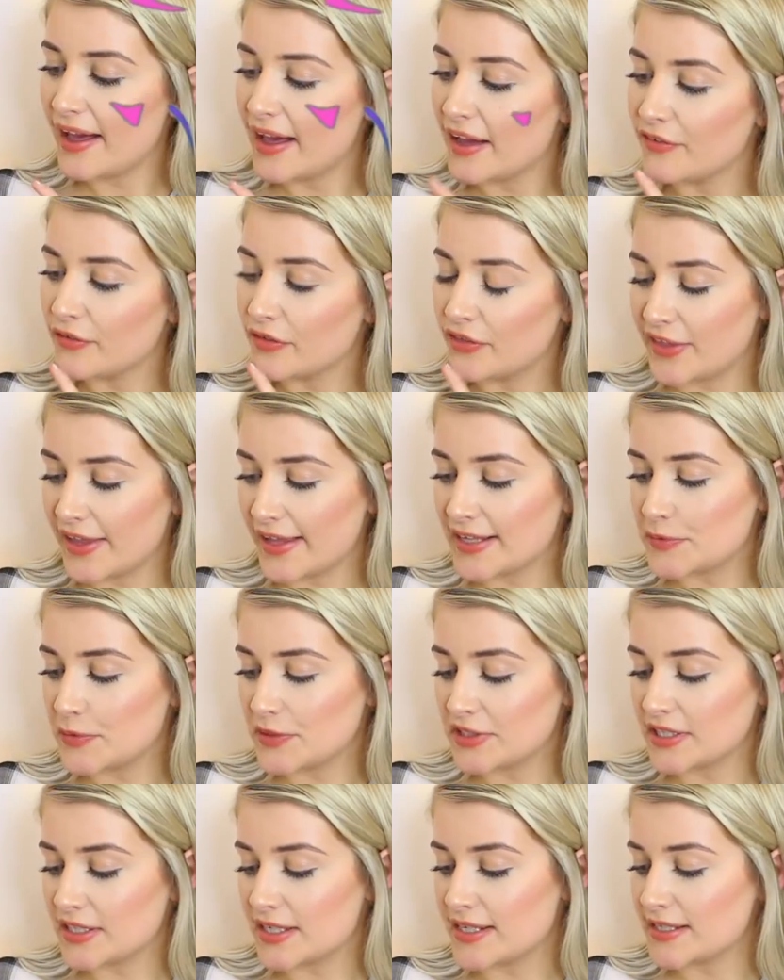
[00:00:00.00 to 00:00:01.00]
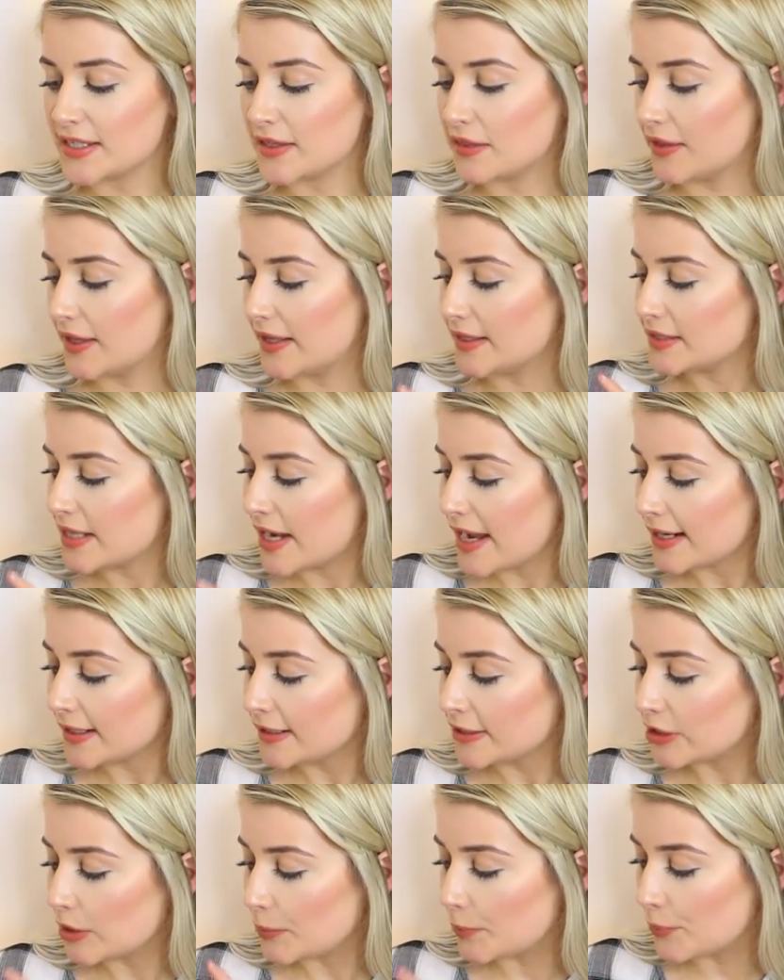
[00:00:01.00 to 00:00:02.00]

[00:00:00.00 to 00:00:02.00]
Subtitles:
have this, which is the Technic